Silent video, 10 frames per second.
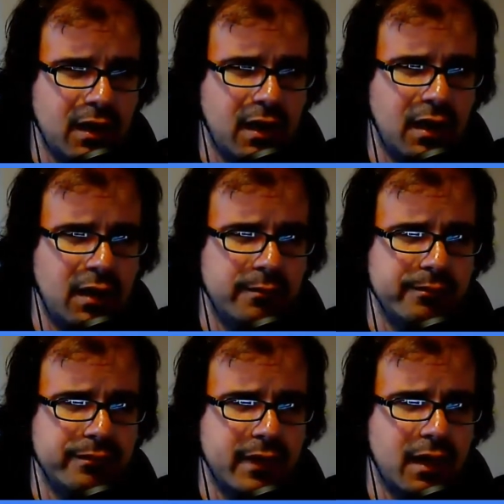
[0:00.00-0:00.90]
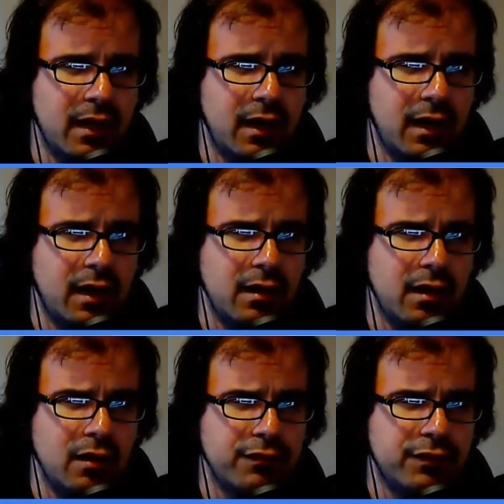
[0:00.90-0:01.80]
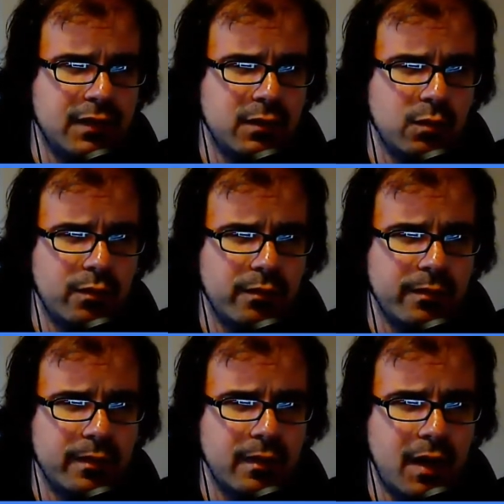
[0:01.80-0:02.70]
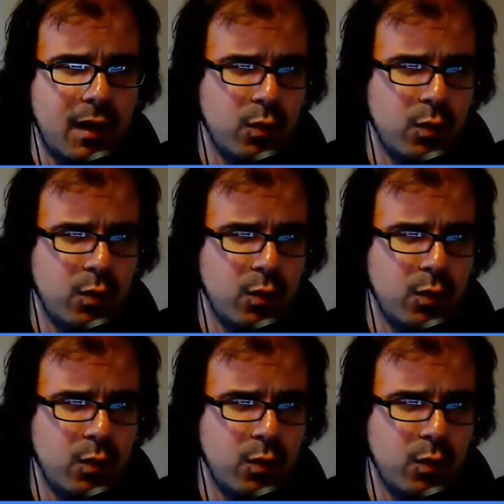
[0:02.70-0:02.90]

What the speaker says: and obviously I